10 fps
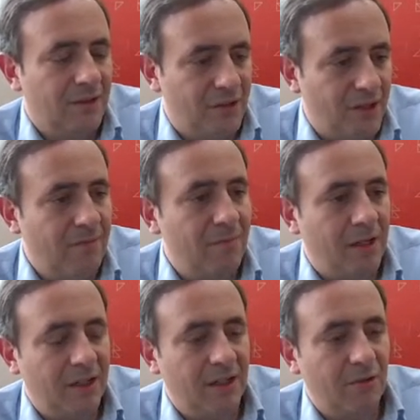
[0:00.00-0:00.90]
some
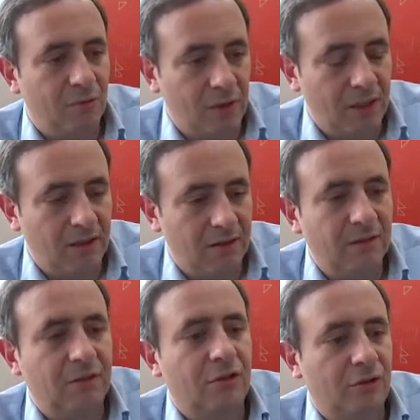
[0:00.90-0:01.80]
money will
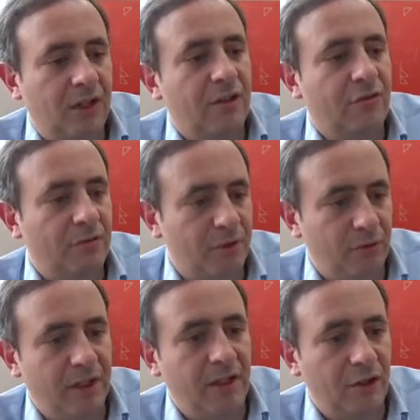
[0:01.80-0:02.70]
transfer
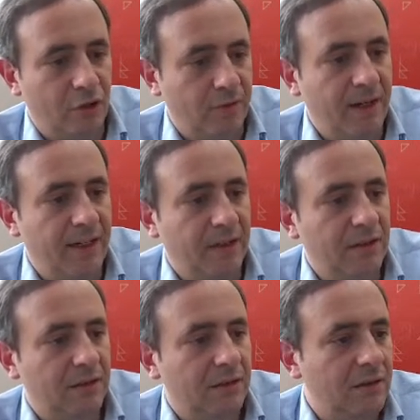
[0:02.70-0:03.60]
between your bank
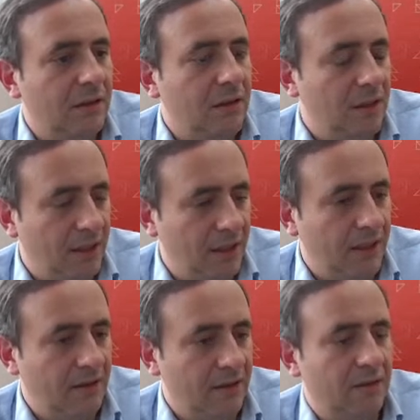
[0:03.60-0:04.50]

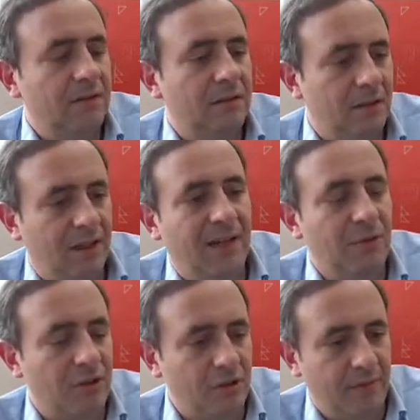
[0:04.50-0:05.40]
and
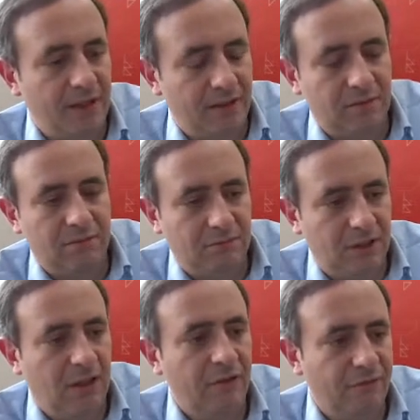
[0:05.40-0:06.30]
Amazon's bank
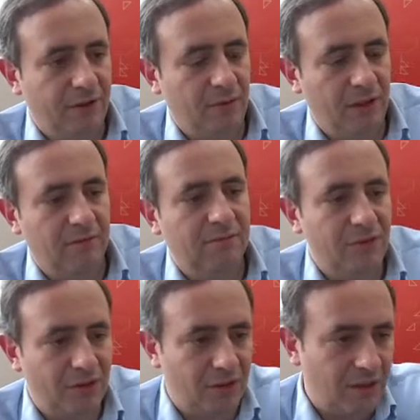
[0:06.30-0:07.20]
on Fedwire.
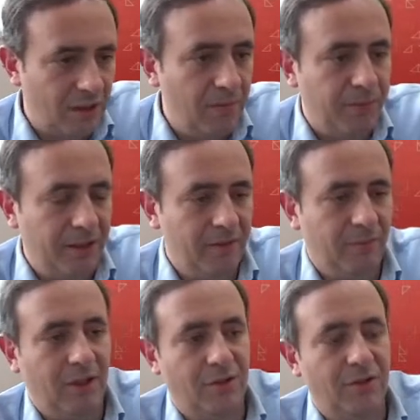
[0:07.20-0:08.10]
It's a complicated
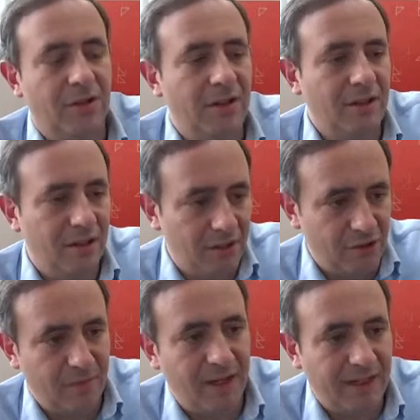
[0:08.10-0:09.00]
process.
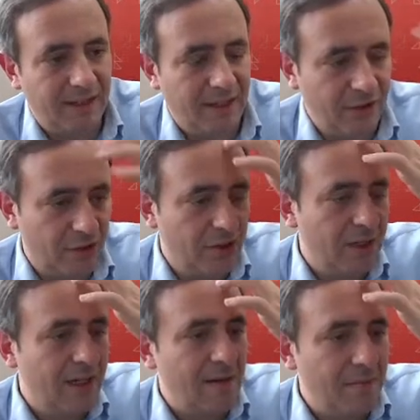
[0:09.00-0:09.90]
There's many layers,
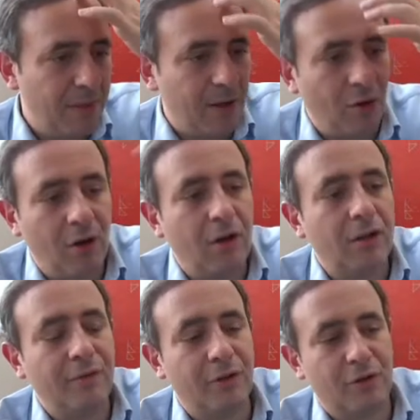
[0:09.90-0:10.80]
but
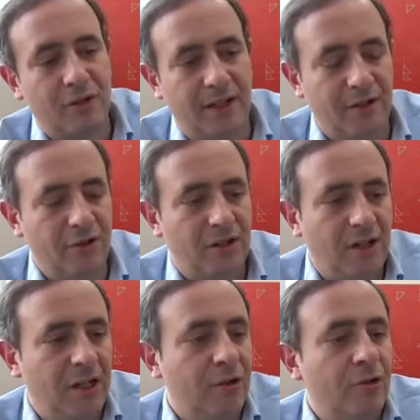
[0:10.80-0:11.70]
all of those layers
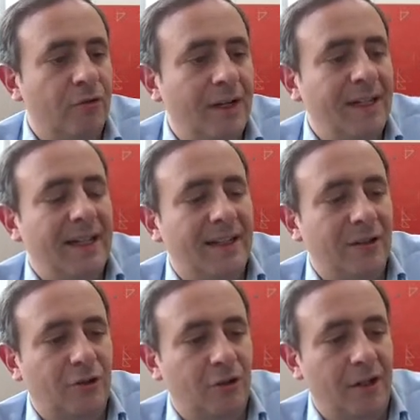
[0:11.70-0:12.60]
are already
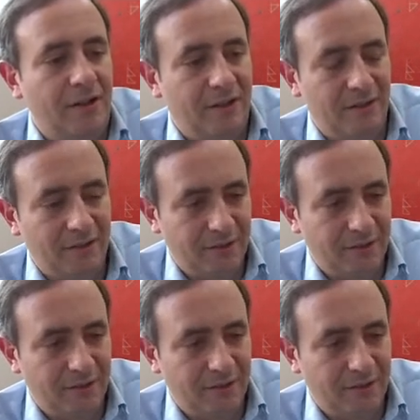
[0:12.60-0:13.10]
electronic,